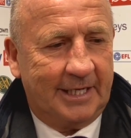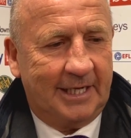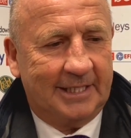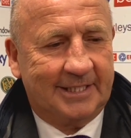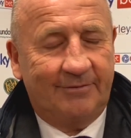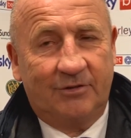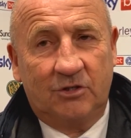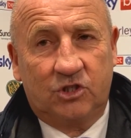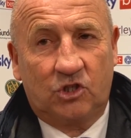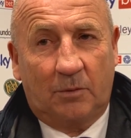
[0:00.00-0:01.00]
it's difficult
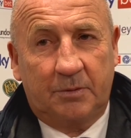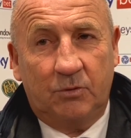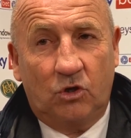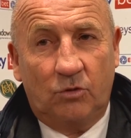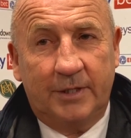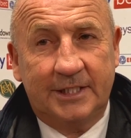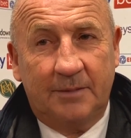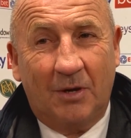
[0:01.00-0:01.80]
to stop the ball coming into your